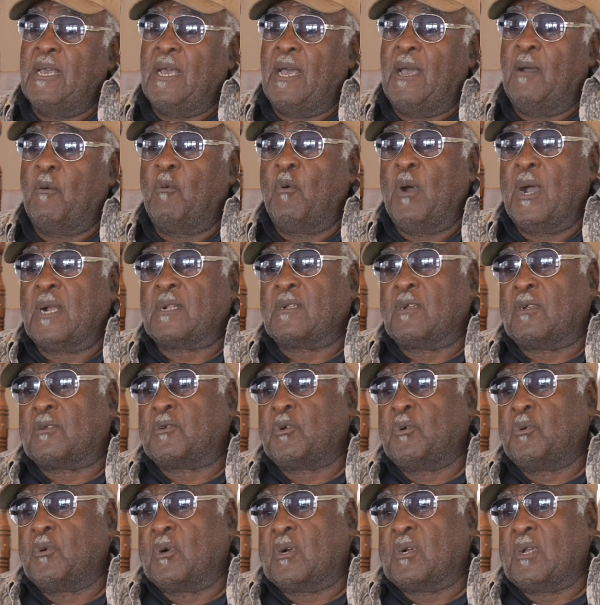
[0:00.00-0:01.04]
And work till
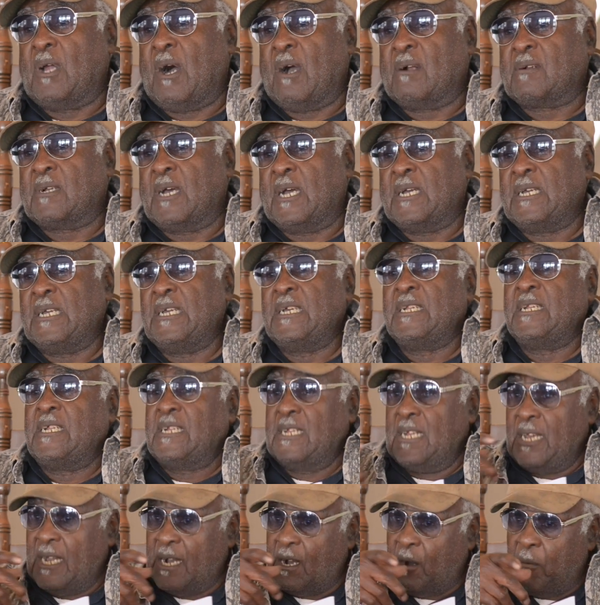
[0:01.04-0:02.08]
2 o'clock that evening and
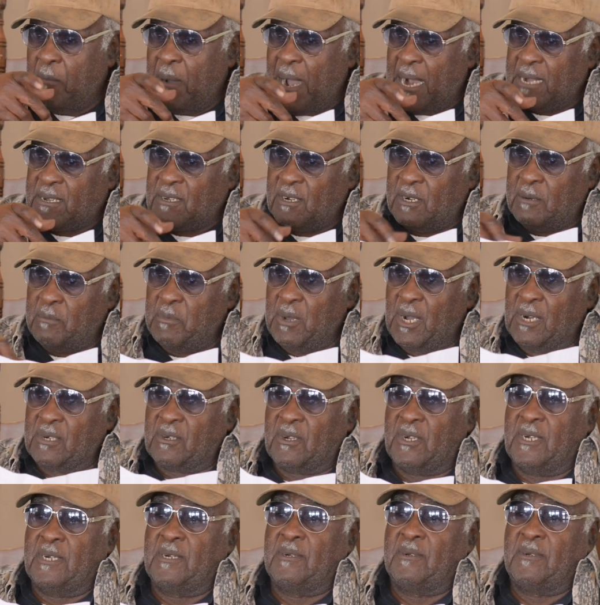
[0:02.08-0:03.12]
then go back to the milk
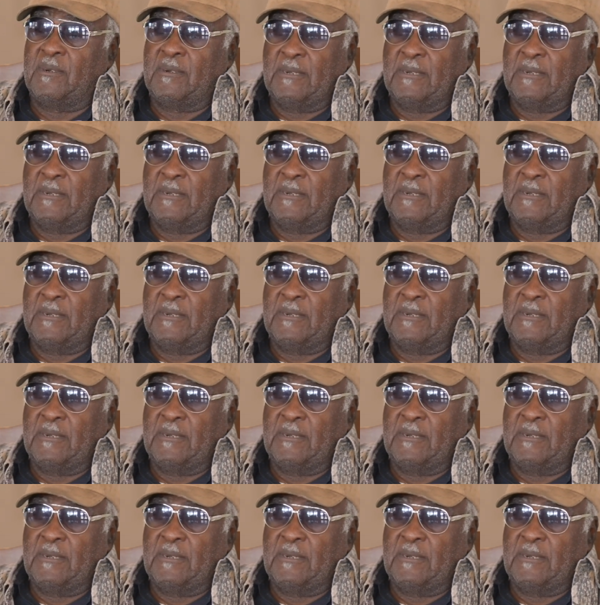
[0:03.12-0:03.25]
dairy.